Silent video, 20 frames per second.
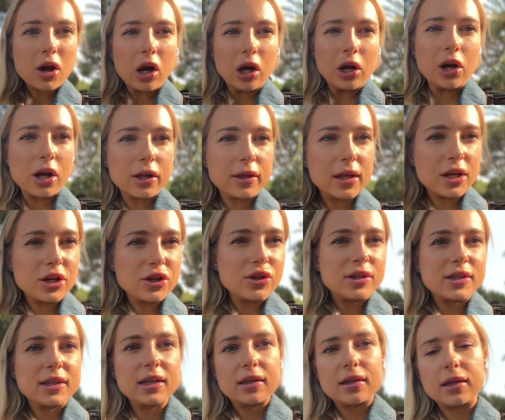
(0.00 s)
are not
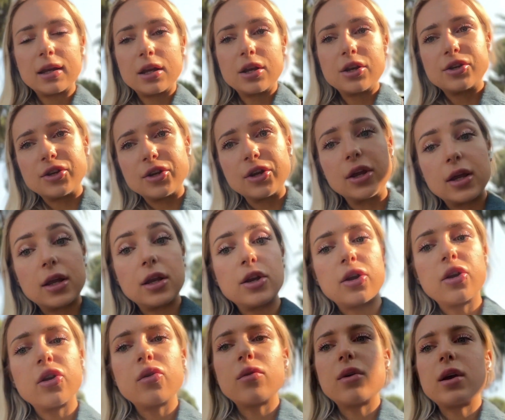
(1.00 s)
interested in
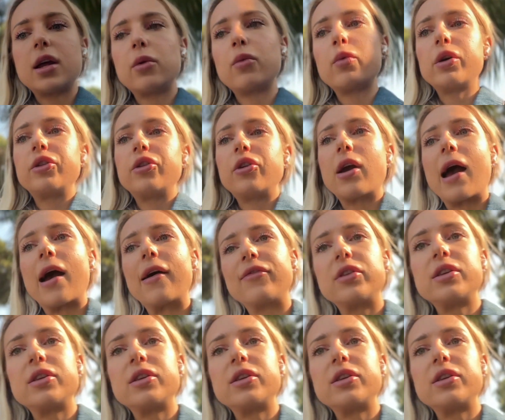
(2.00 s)
you and what you have